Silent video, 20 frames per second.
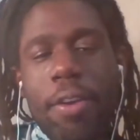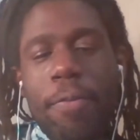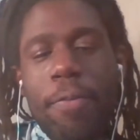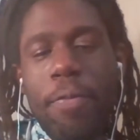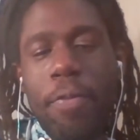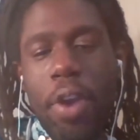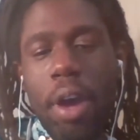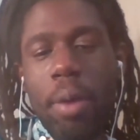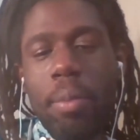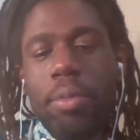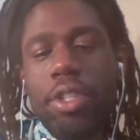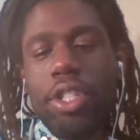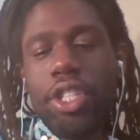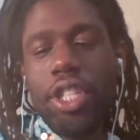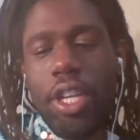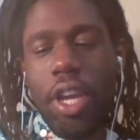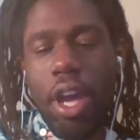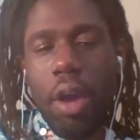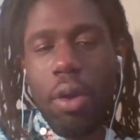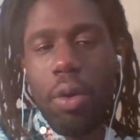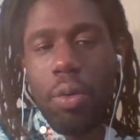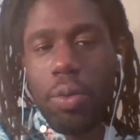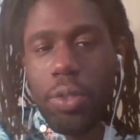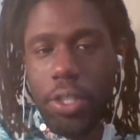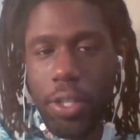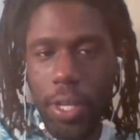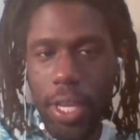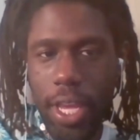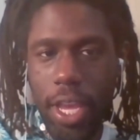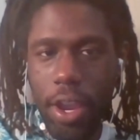from Chicago to
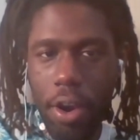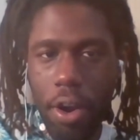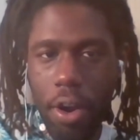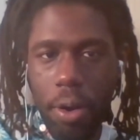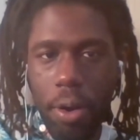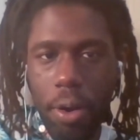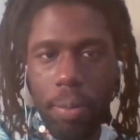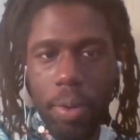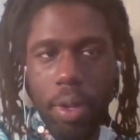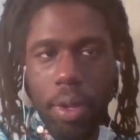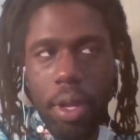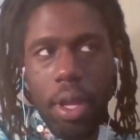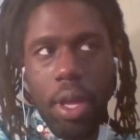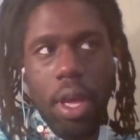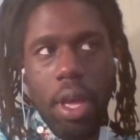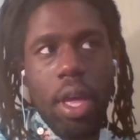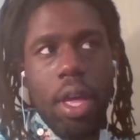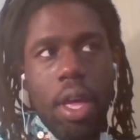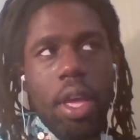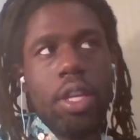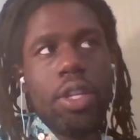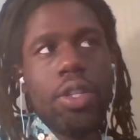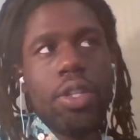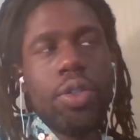here, to